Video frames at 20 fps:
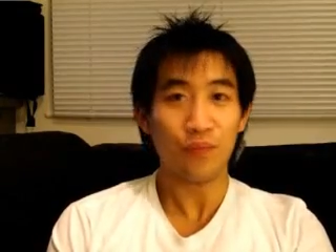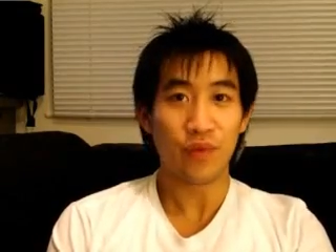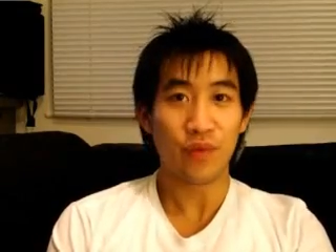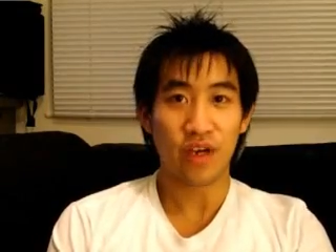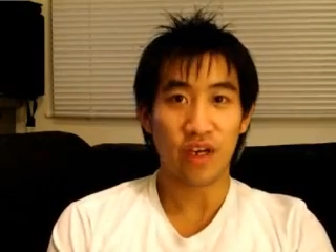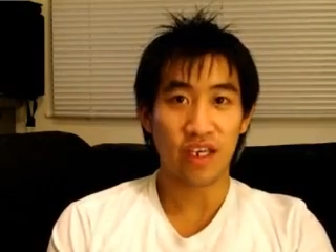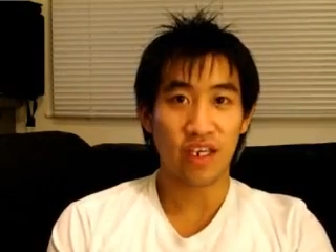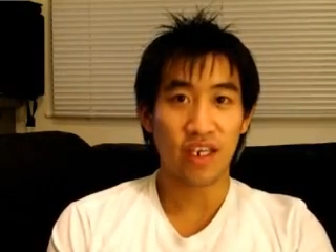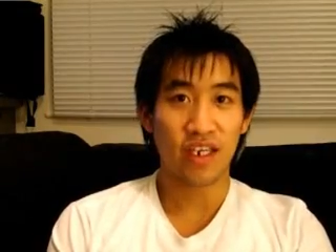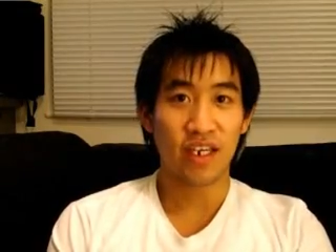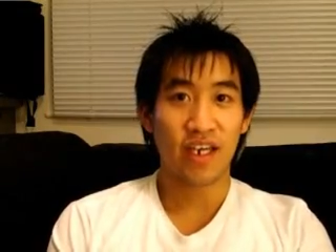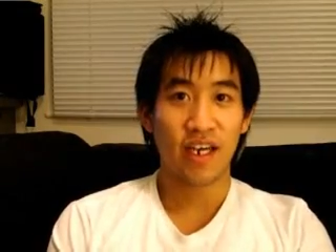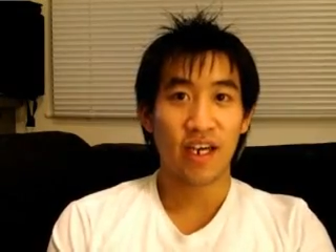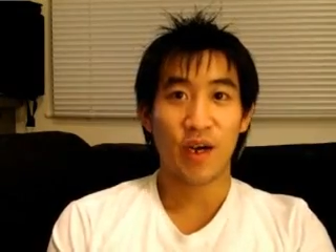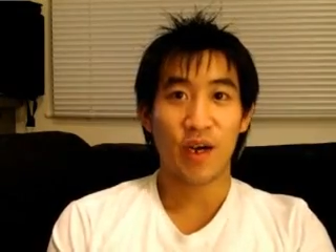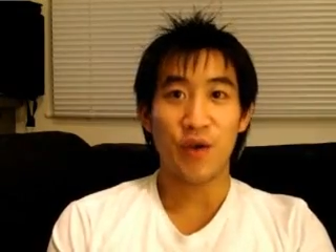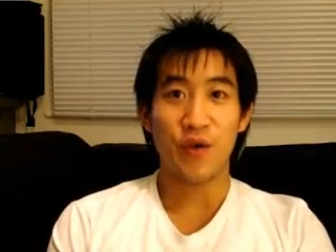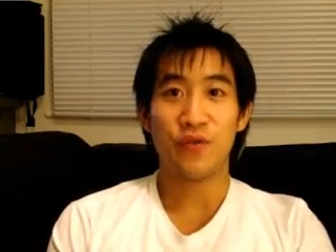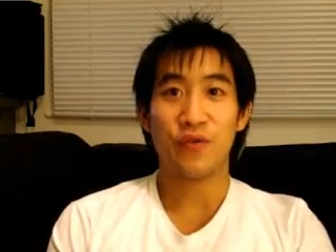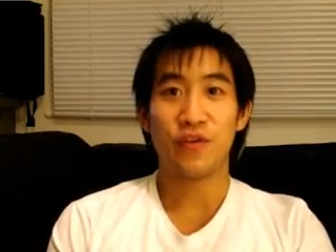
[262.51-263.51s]
but
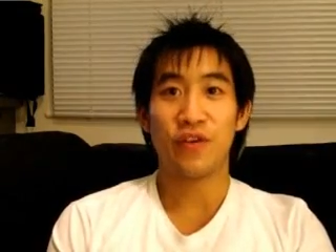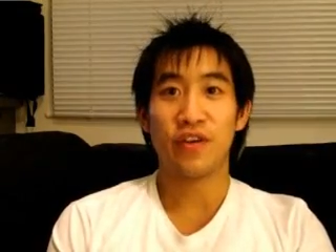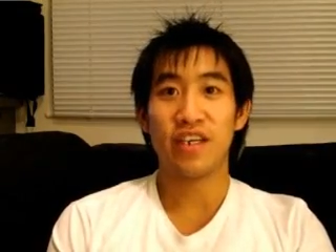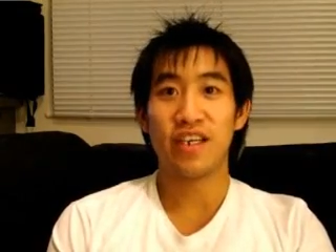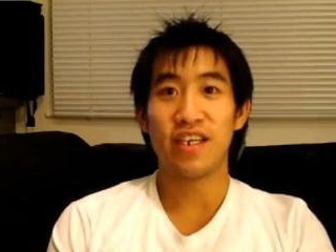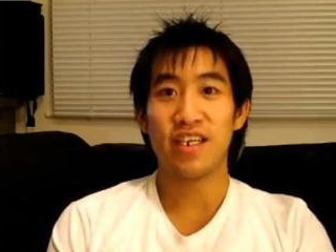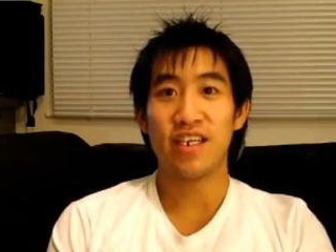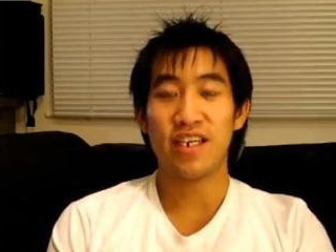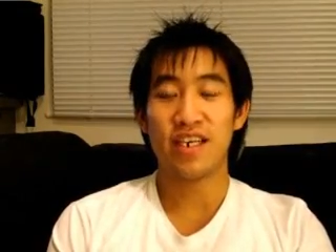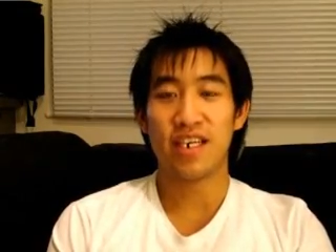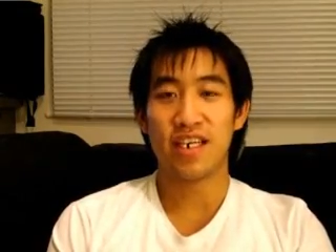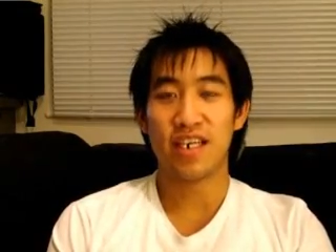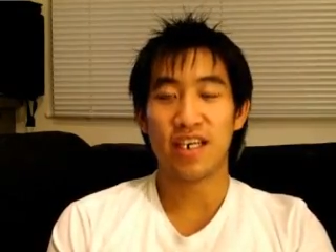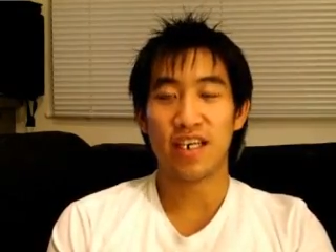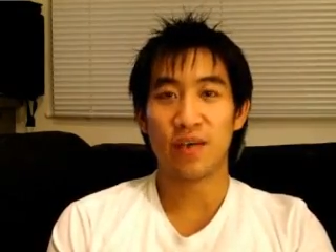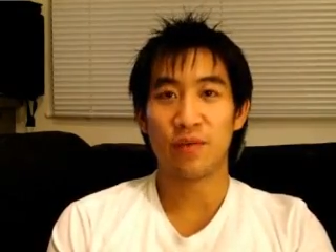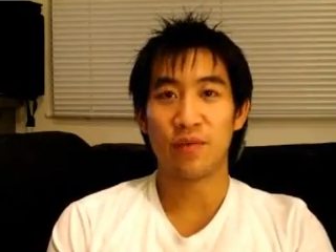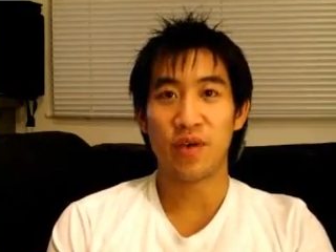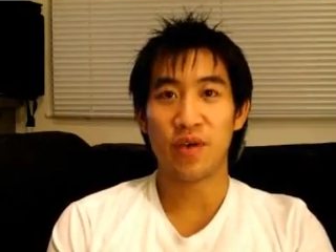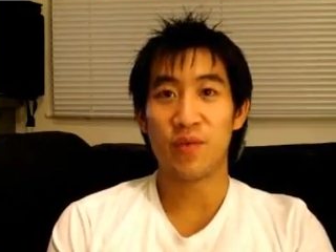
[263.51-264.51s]
hopefully
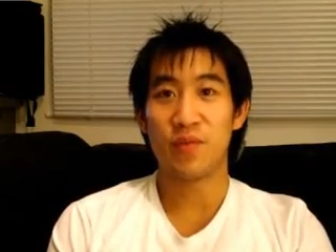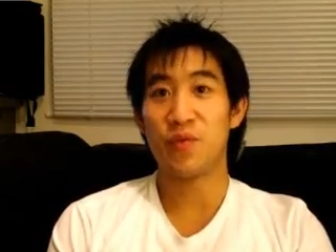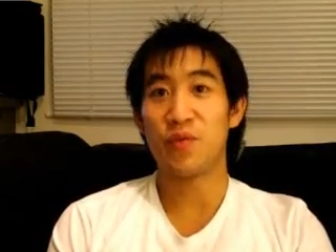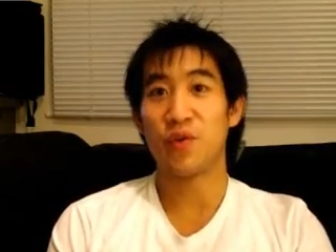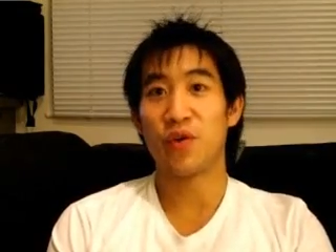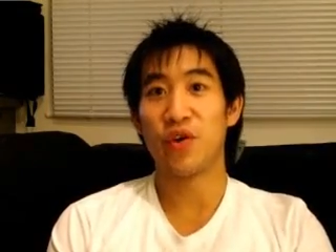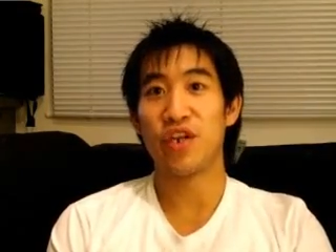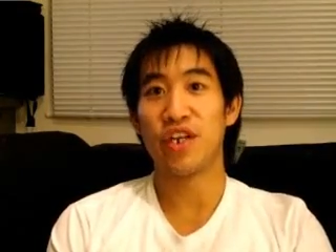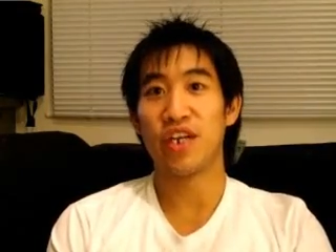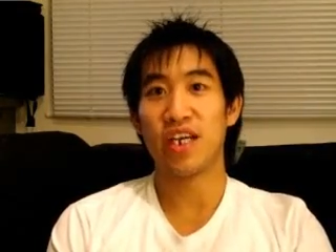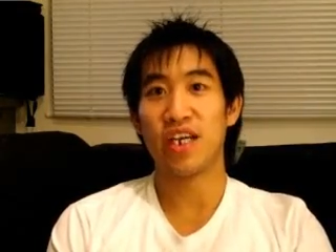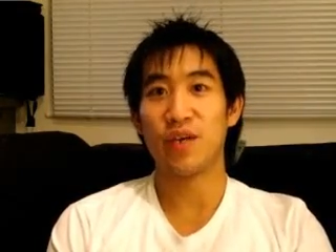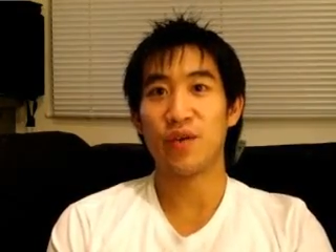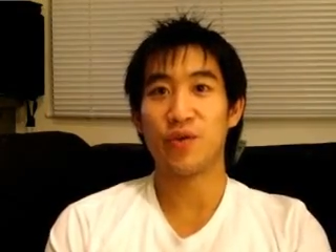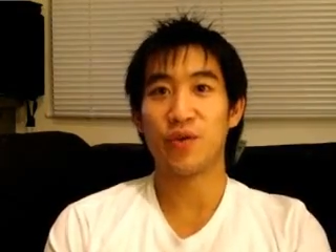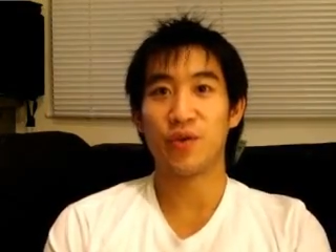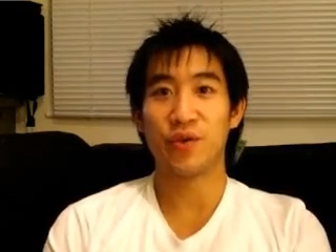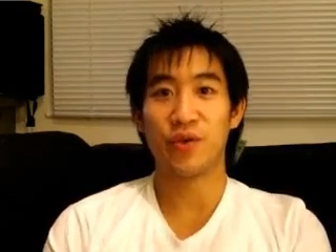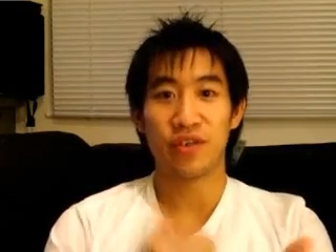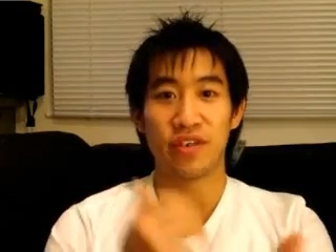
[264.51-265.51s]
maybe one day
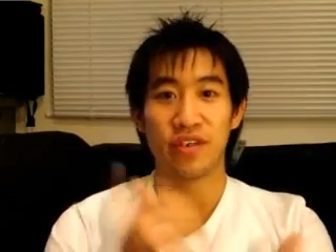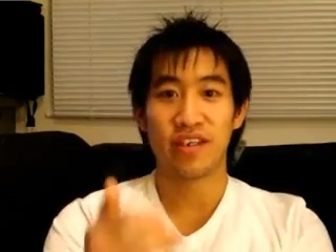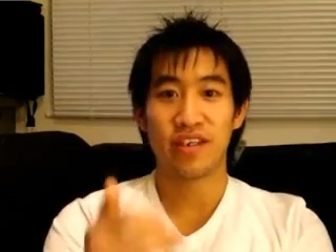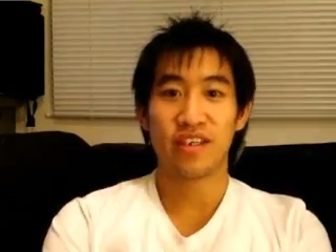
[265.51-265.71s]
we'll,